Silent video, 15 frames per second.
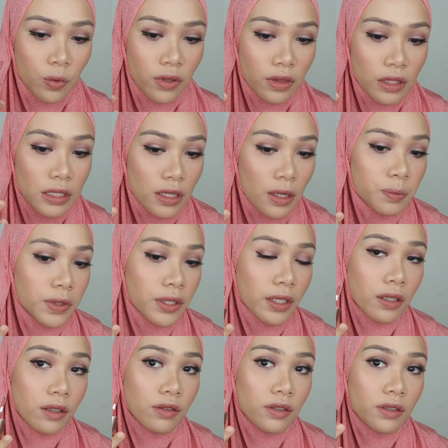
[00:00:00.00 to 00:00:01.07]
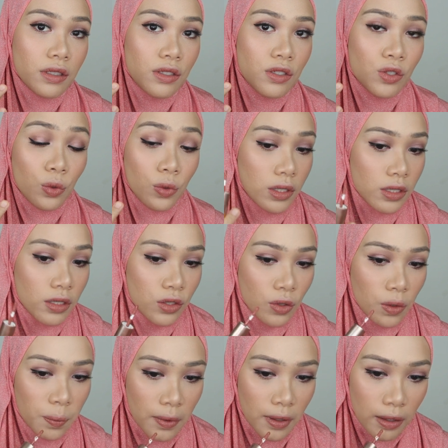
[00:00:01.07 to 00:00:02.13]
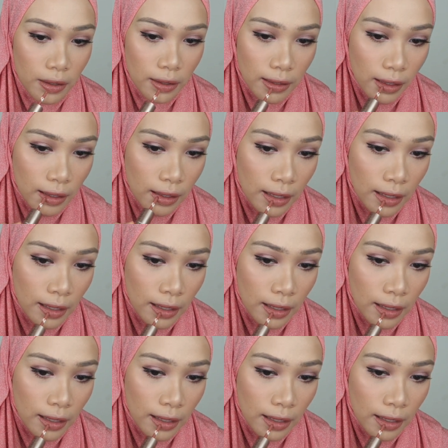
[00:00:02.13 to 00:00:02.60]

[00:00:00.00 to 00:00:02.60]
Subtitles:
With this applicator, it's so easy to apply.